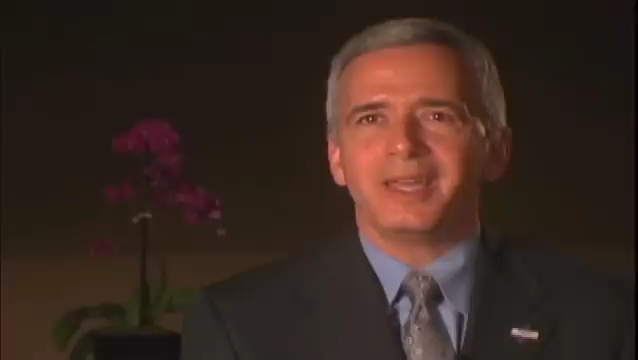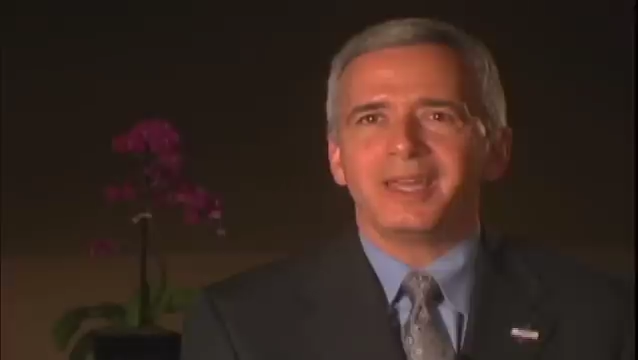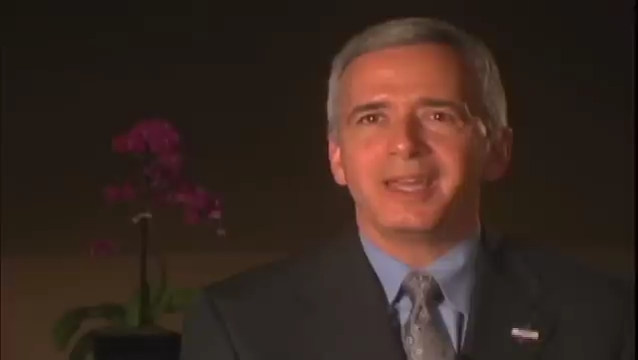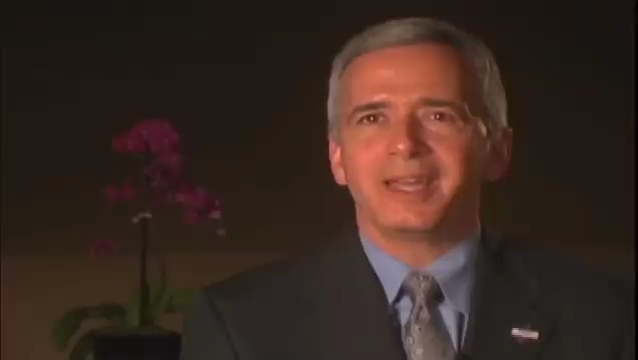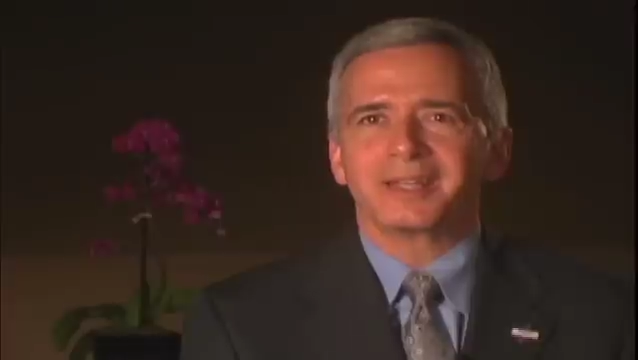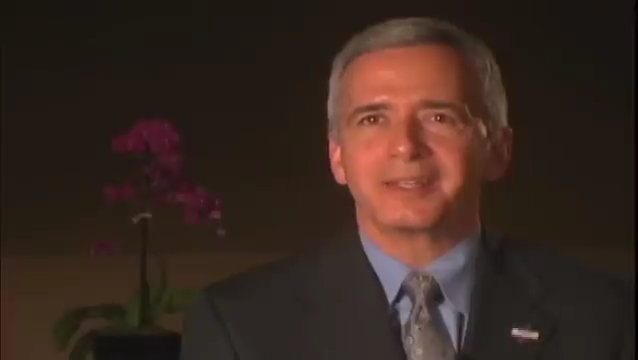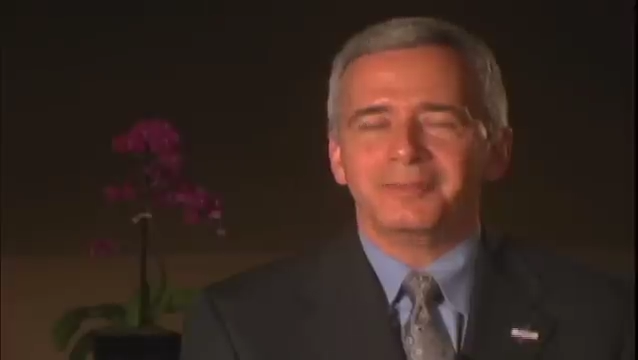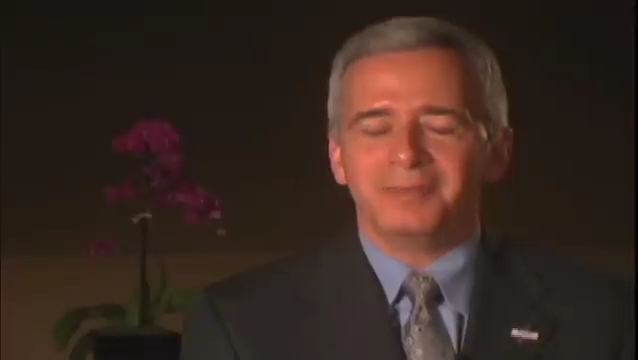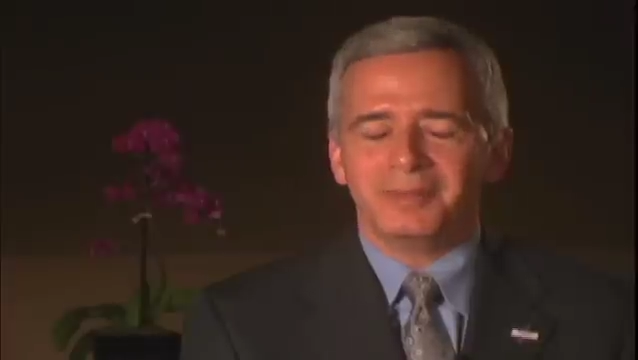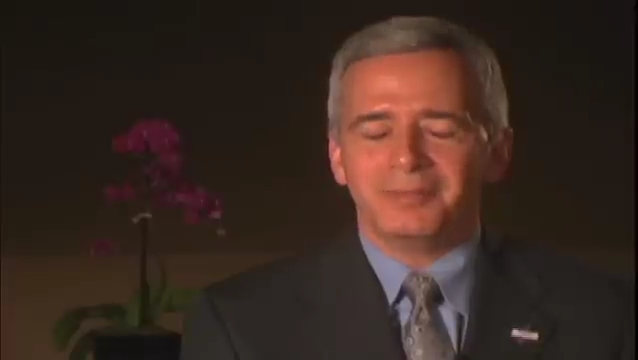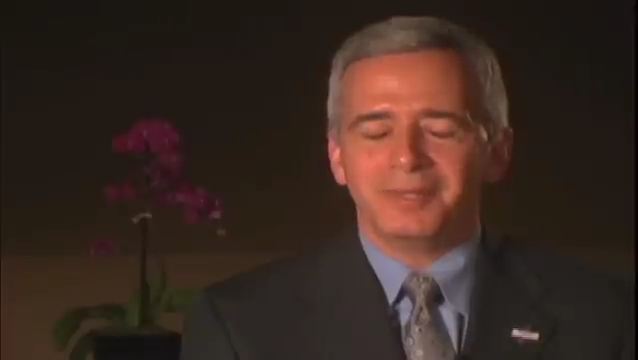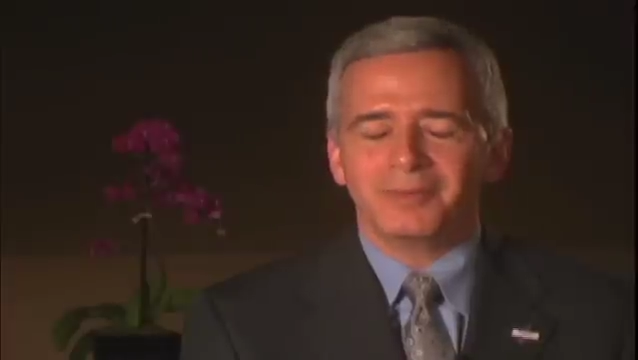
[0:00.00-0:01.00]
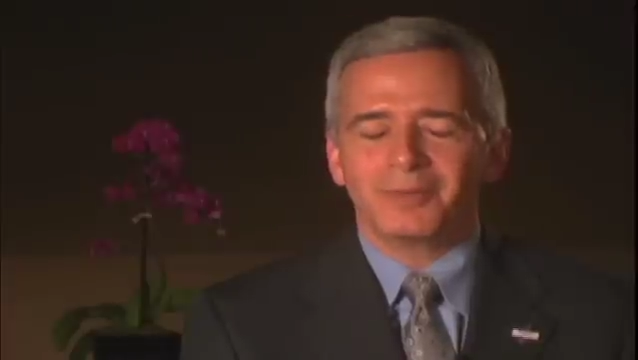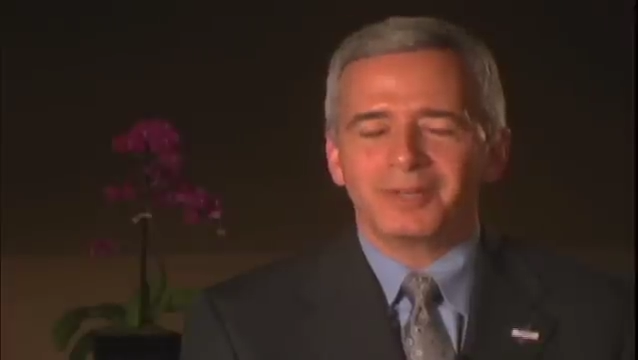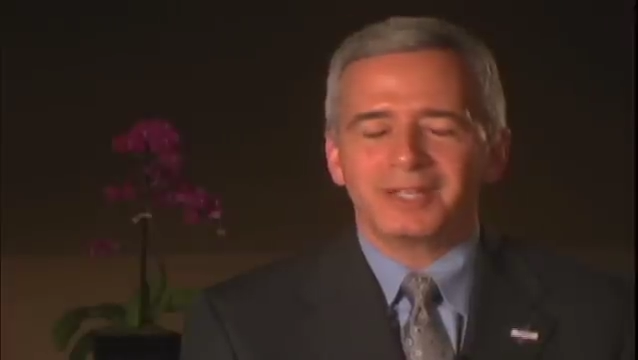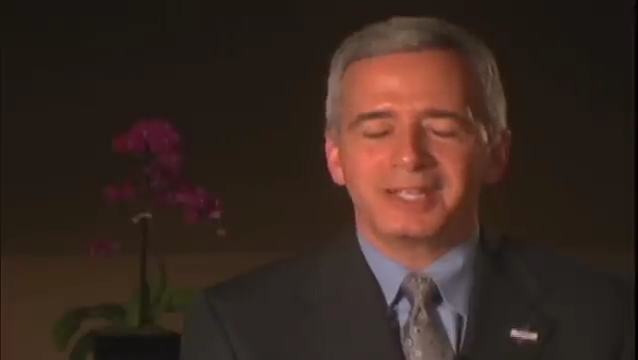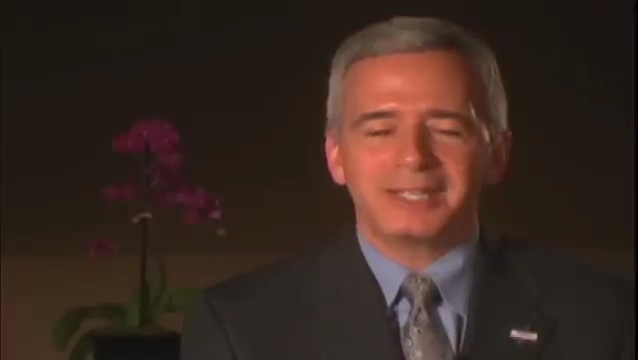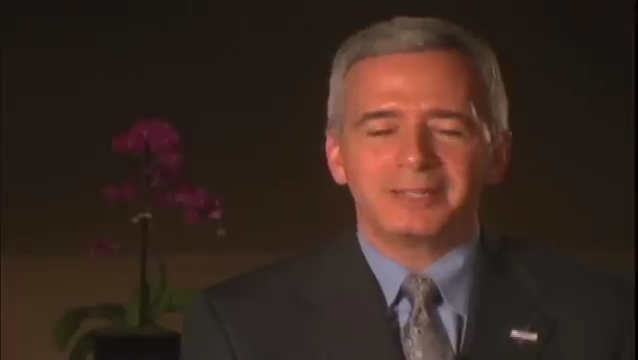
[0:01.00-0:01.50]
and commitment
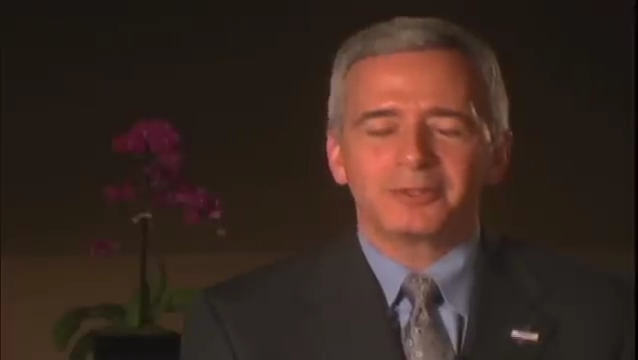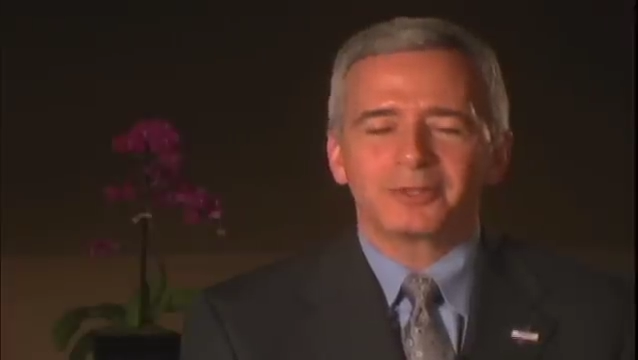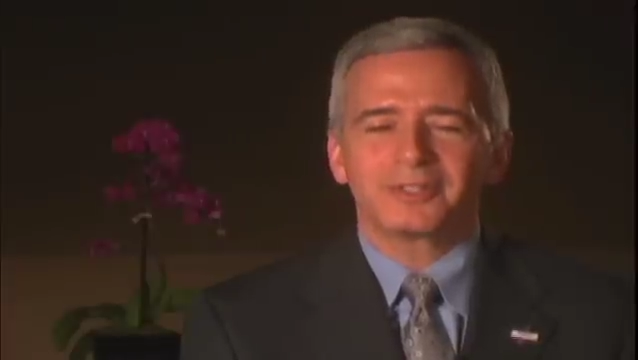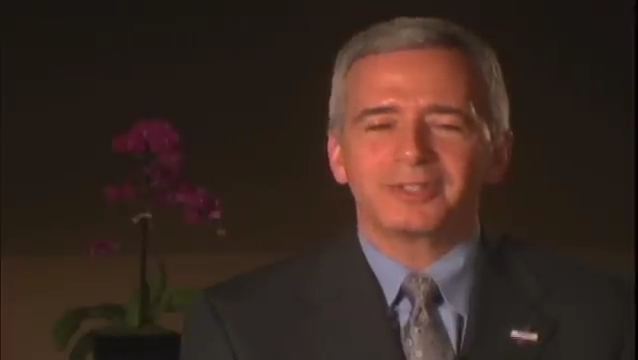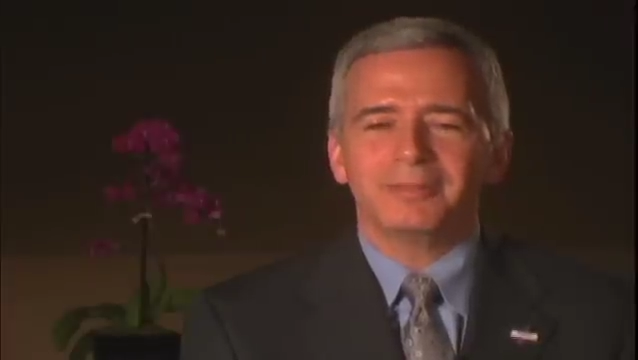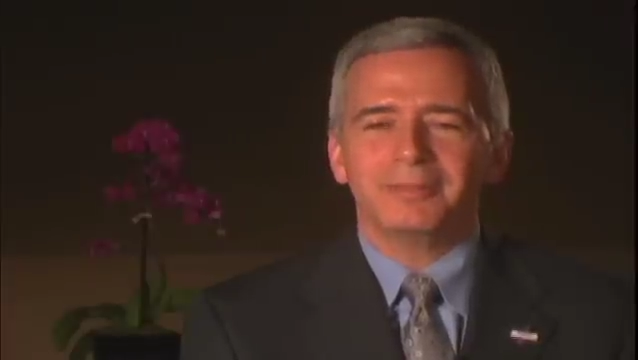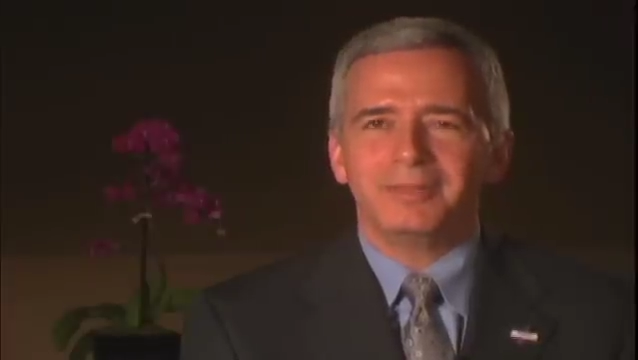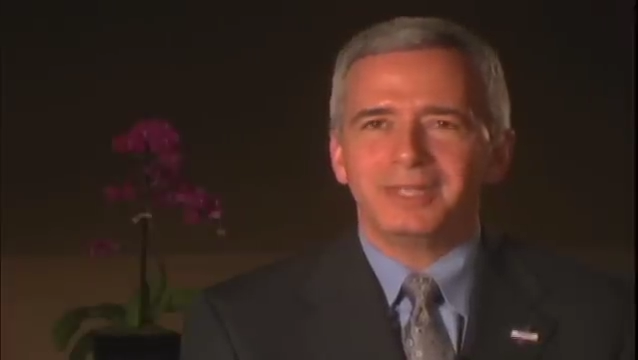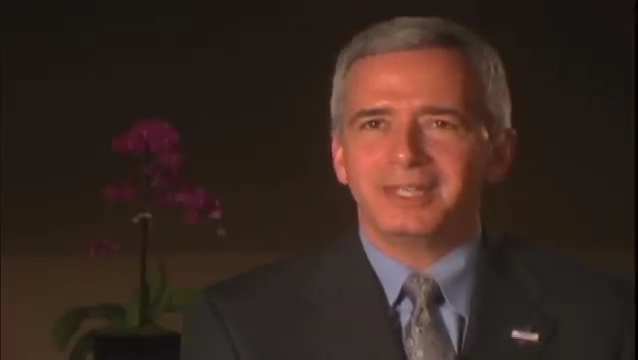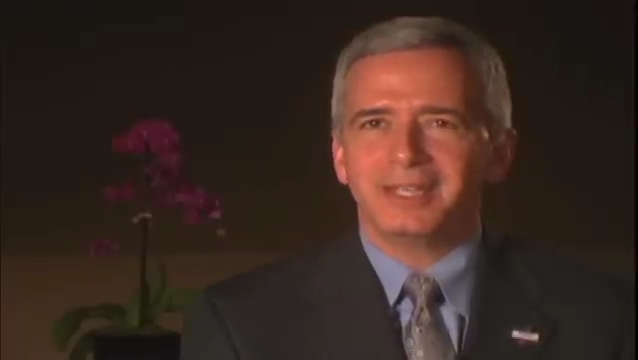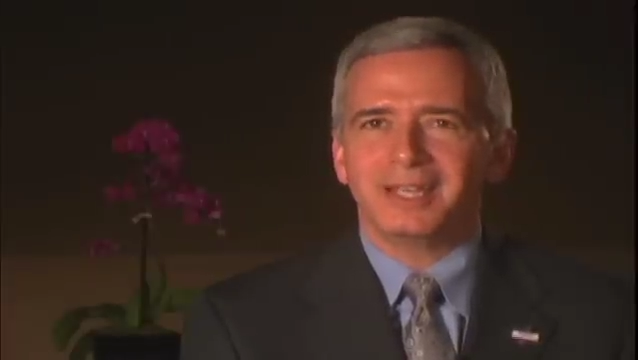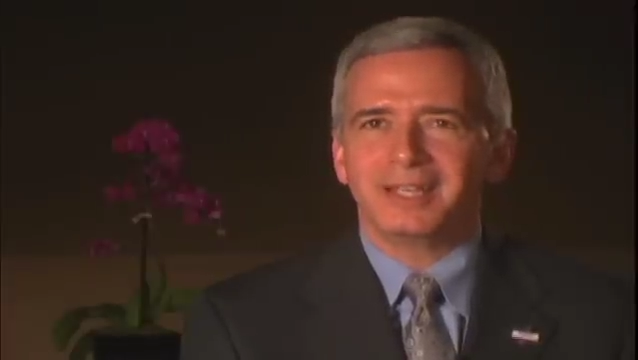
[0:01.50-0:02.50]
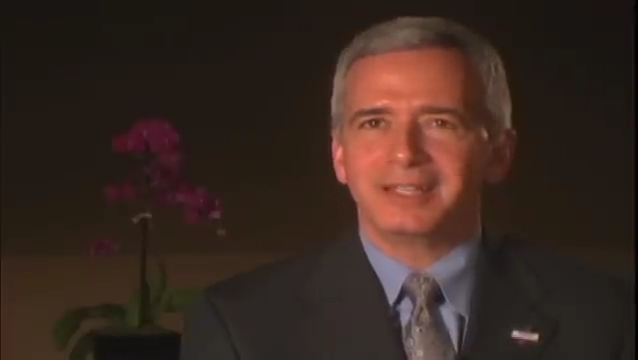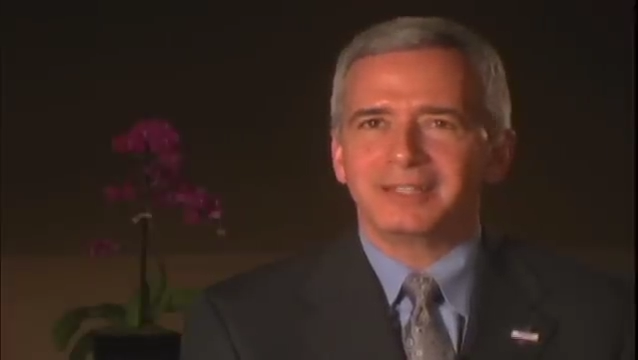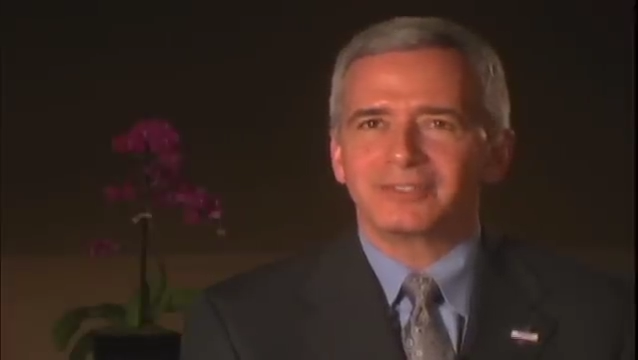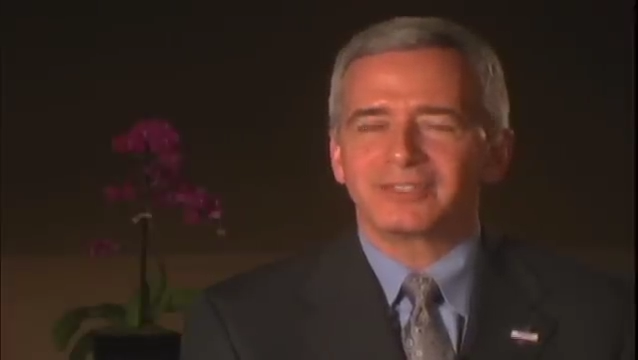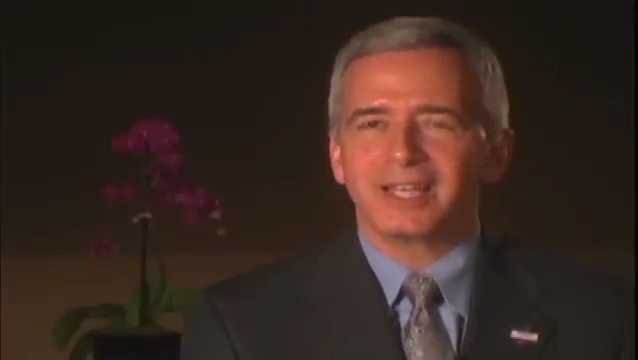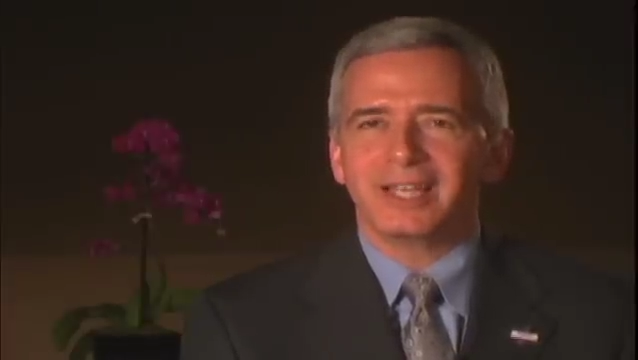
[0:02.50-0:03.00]
when he looked at me and
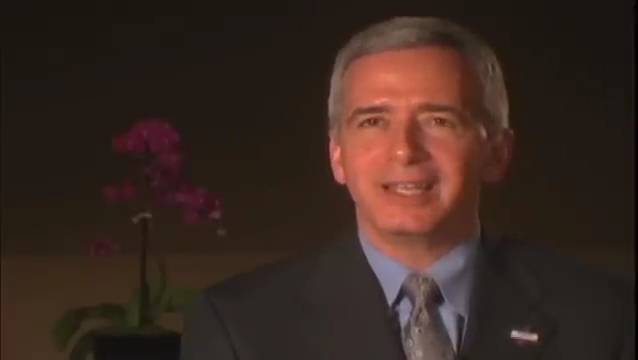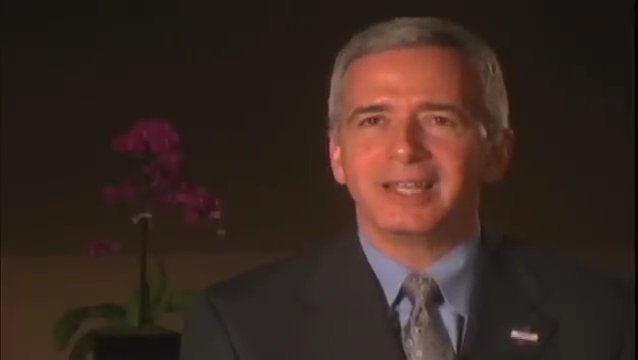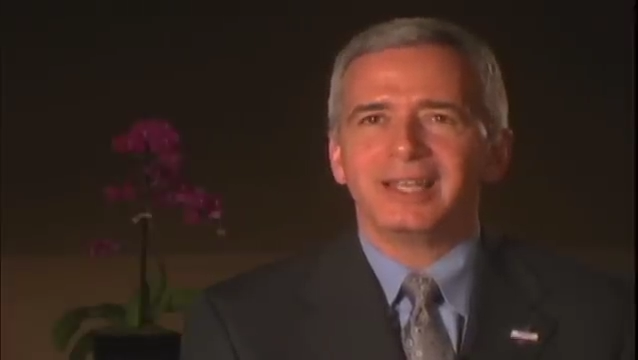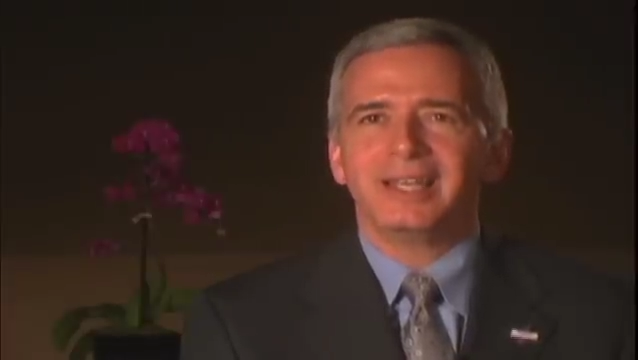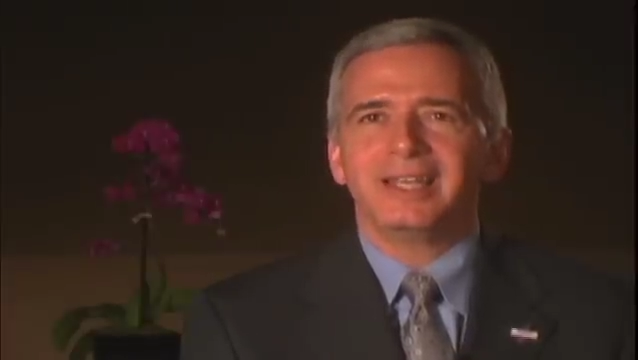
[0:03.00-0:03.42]
he said,